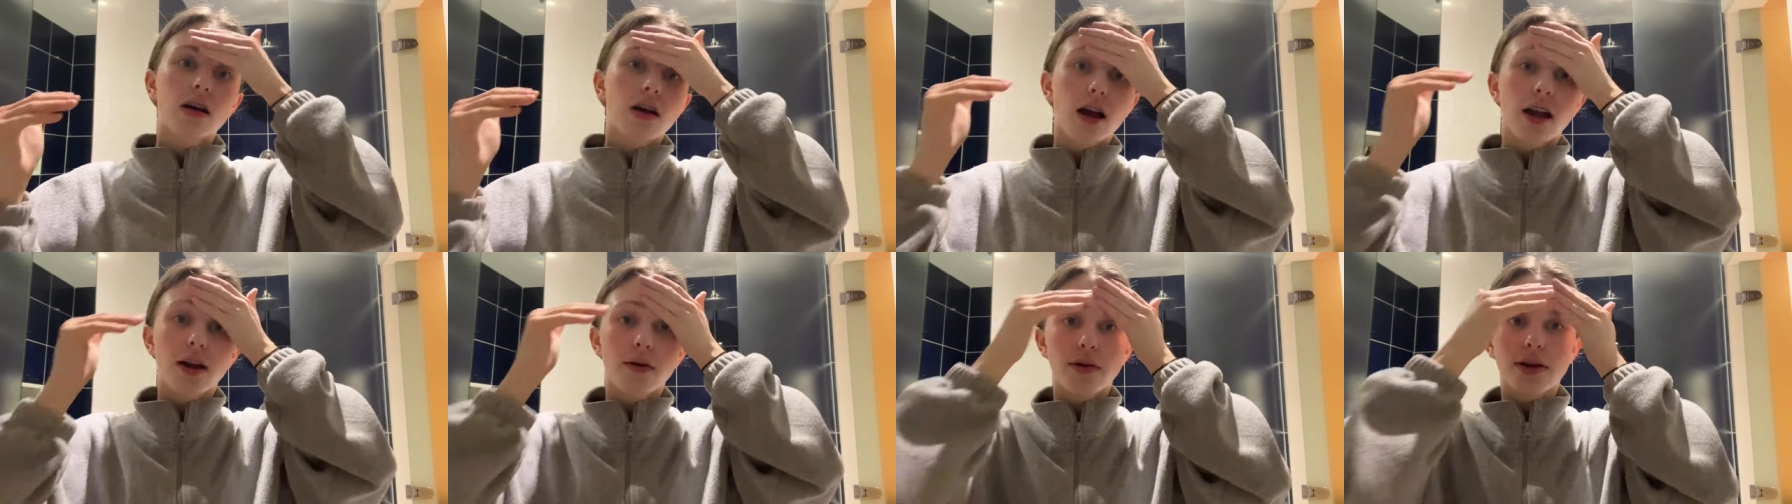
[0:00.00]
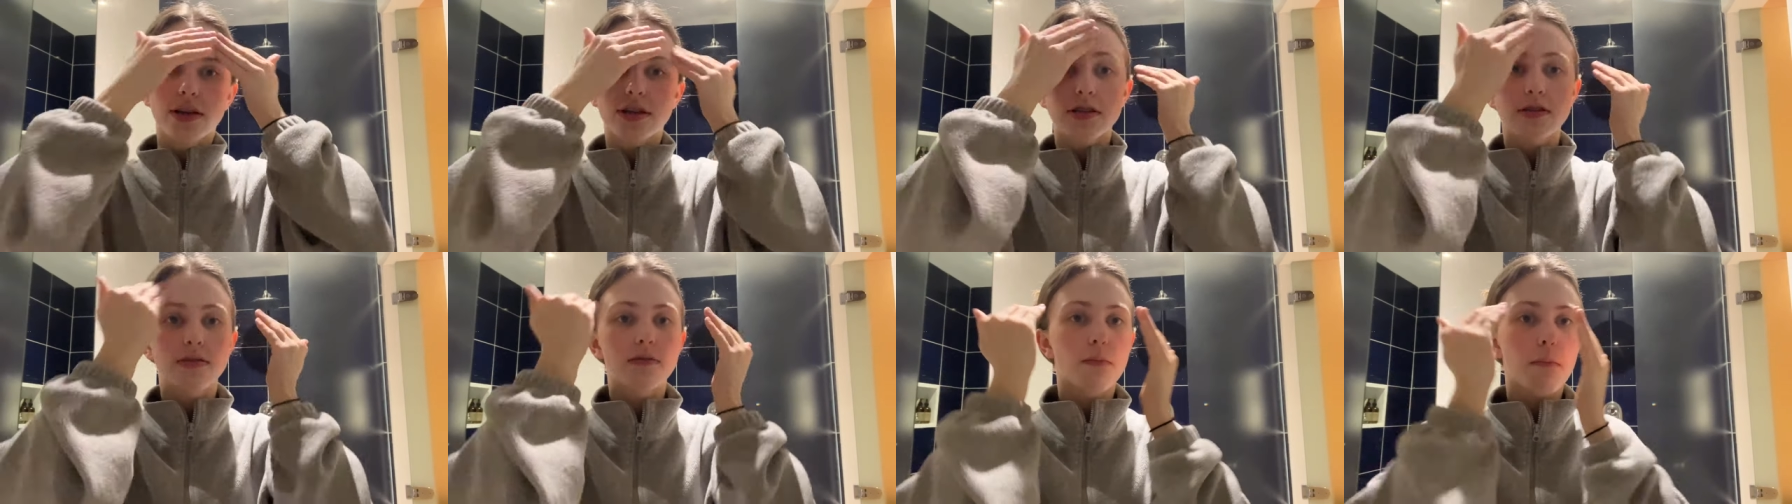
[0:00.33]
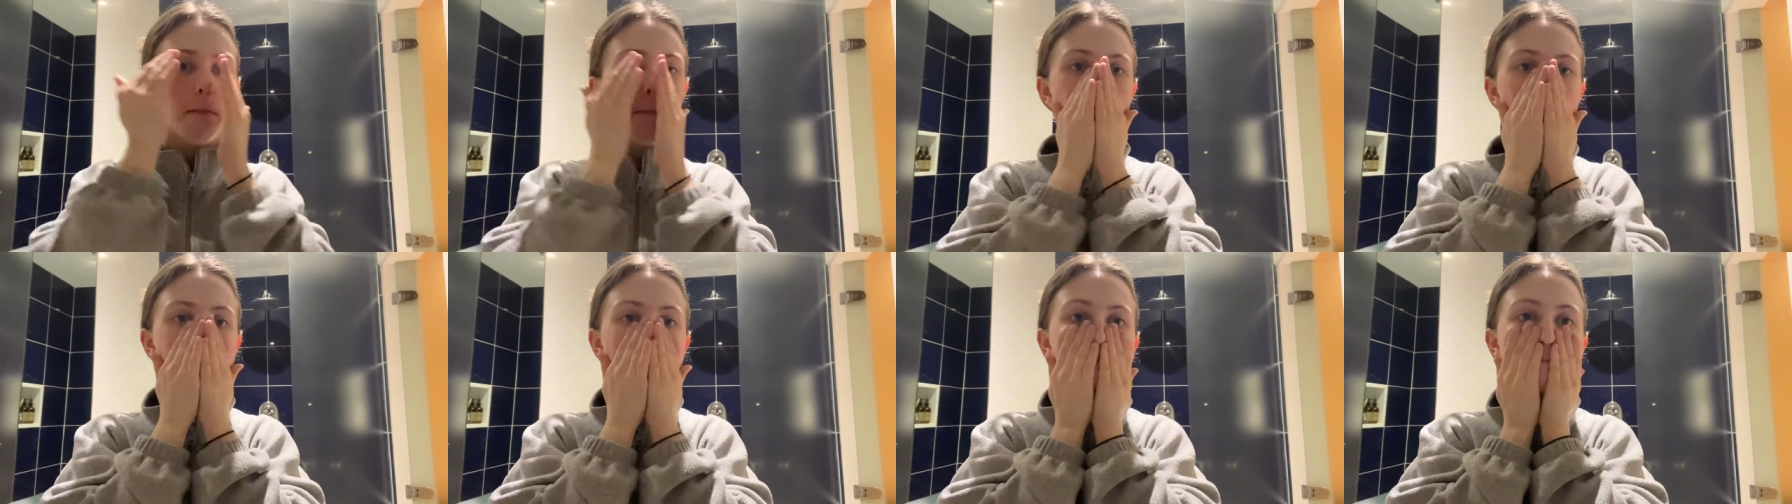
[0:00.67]
Anyways,
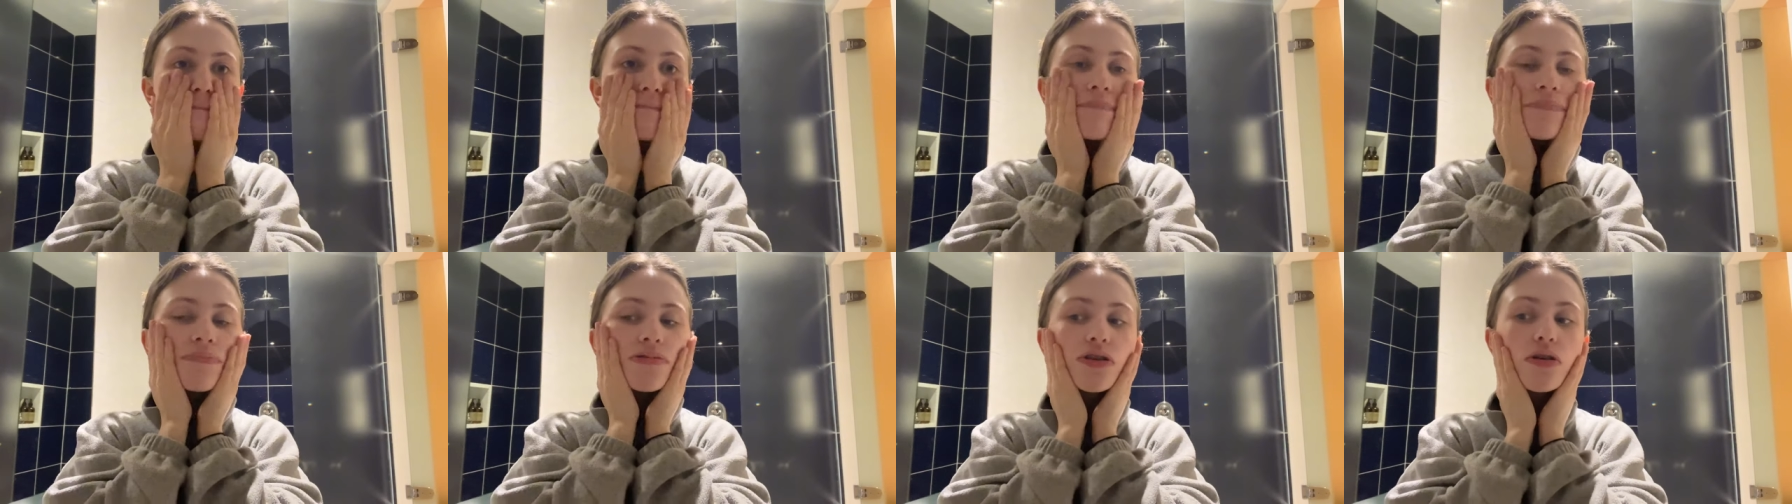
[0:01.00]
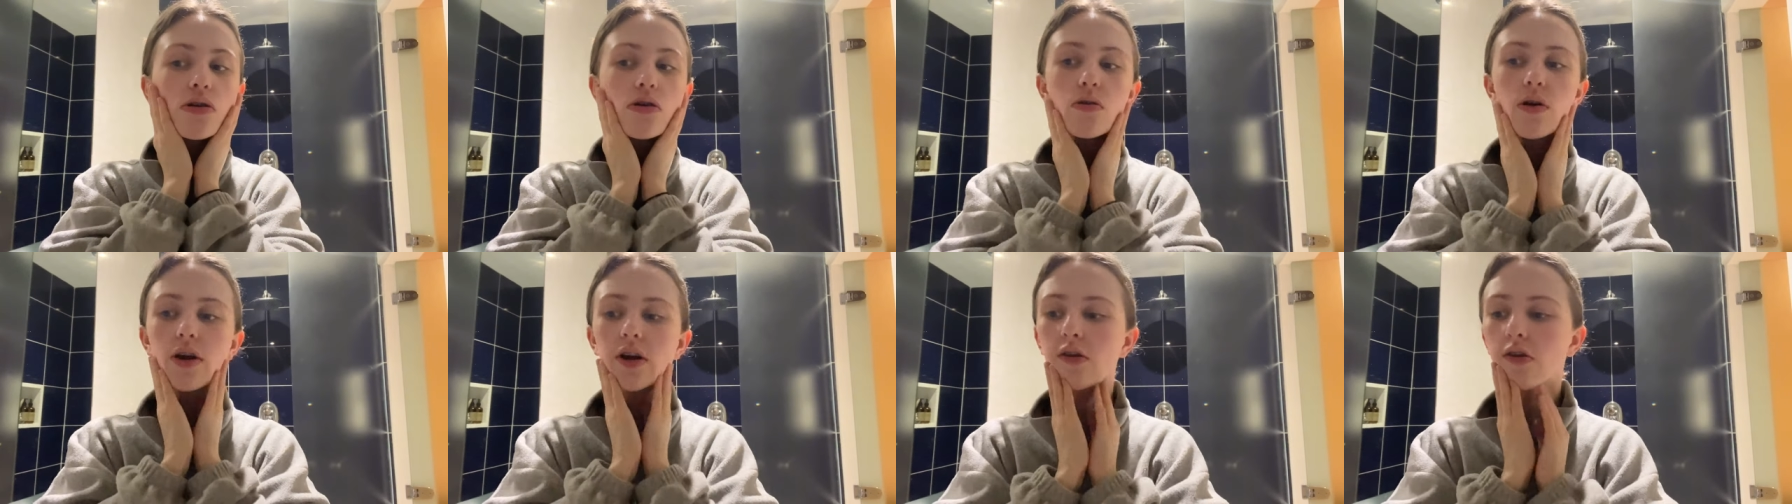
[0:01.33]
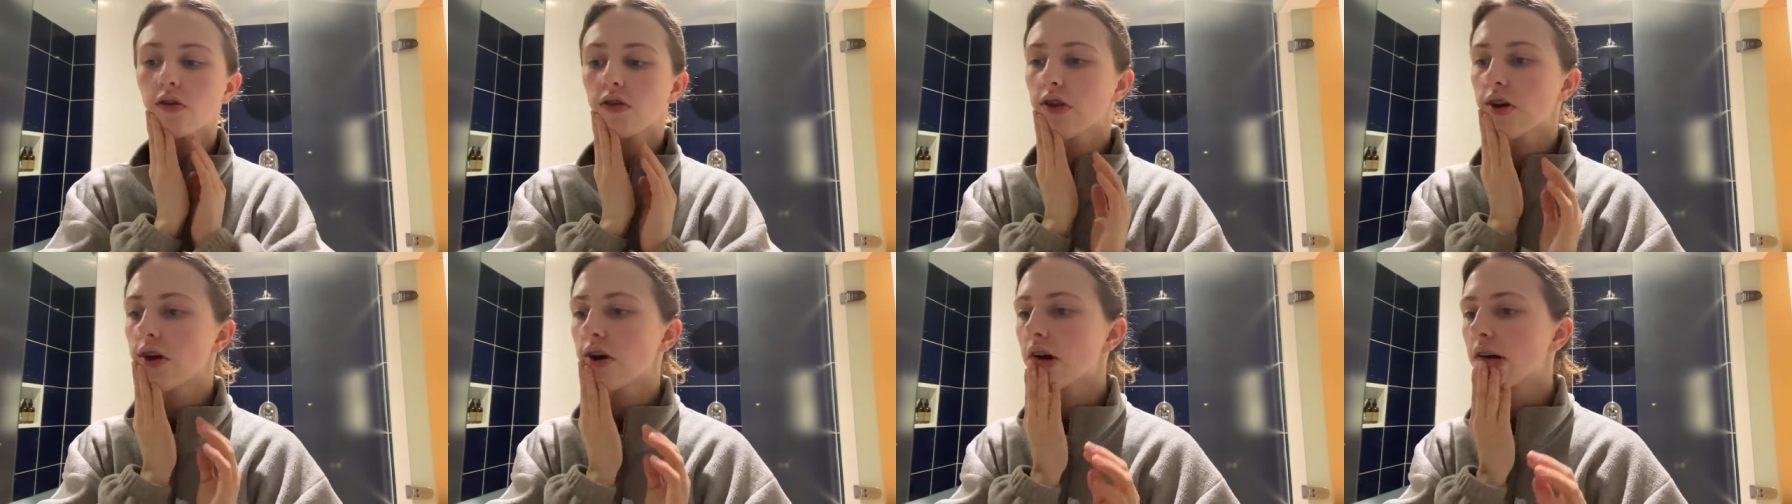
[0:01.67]
so I
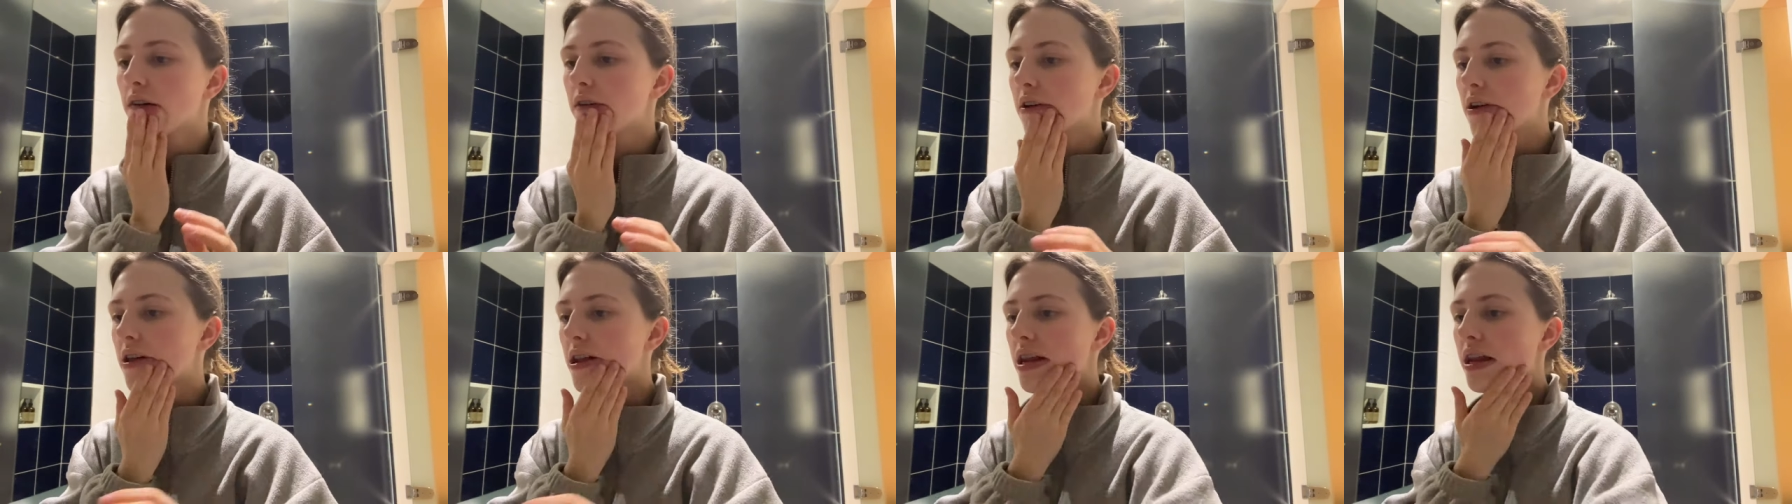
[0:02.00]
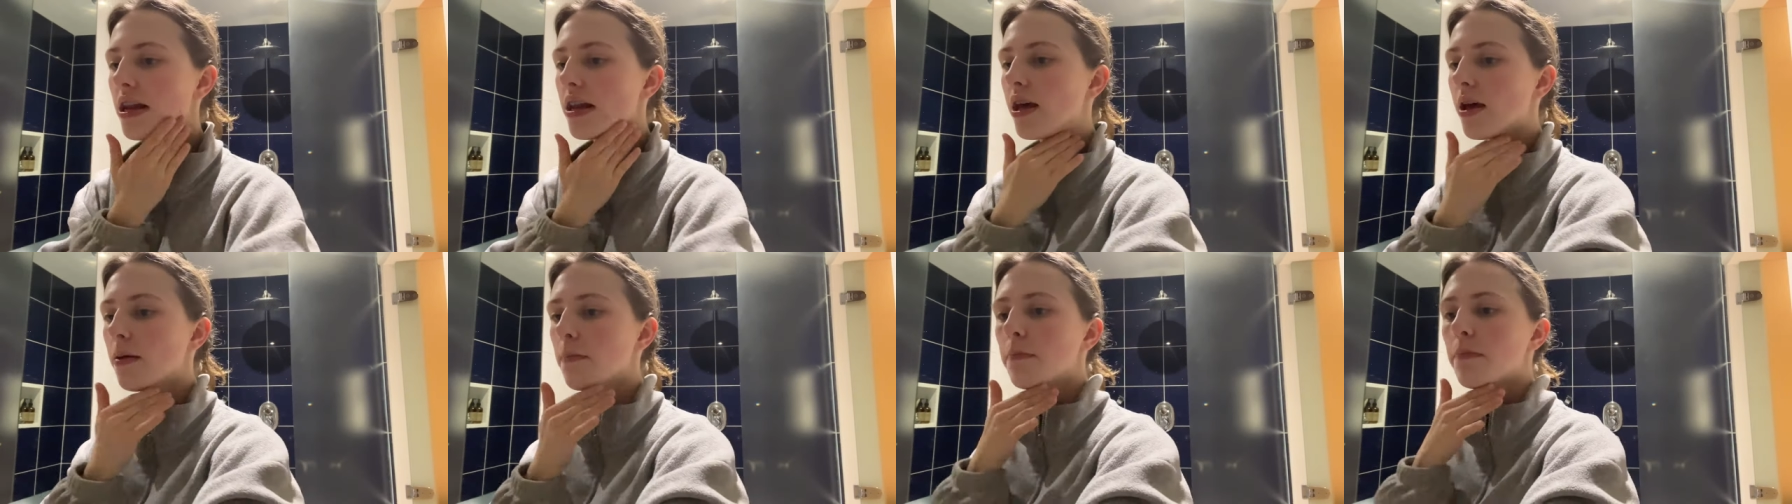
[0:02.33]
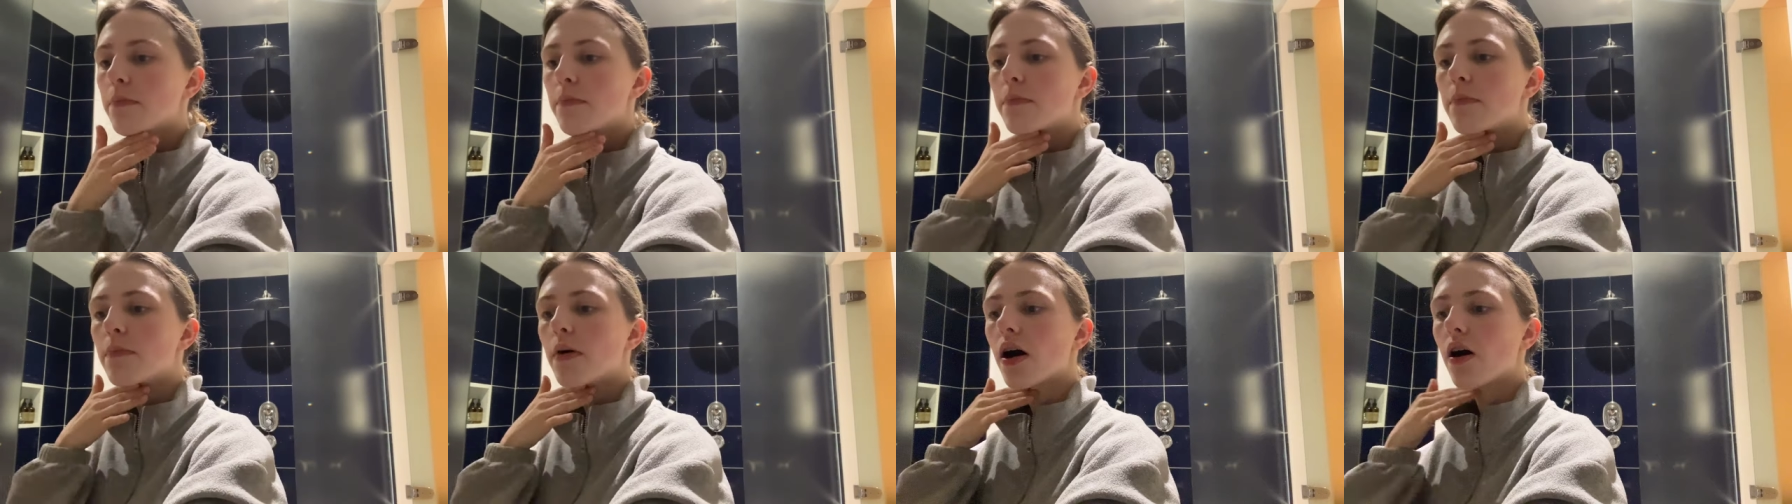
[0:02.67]
got the lip
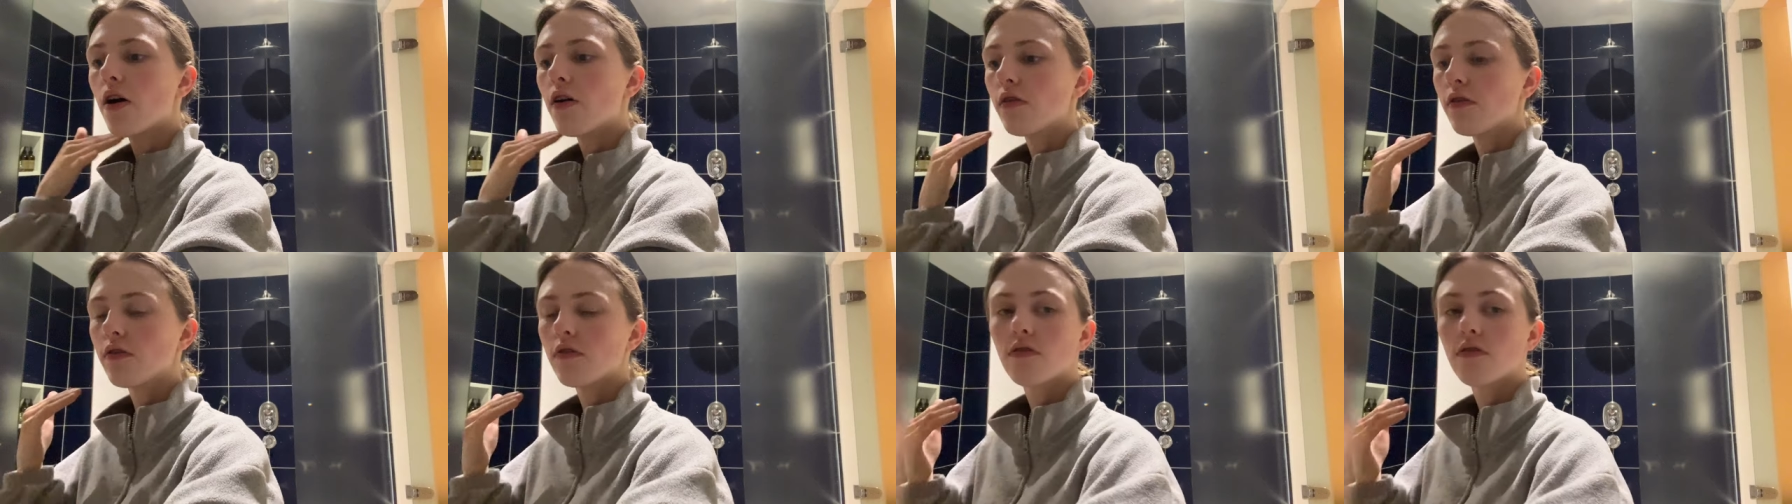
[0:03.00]
buff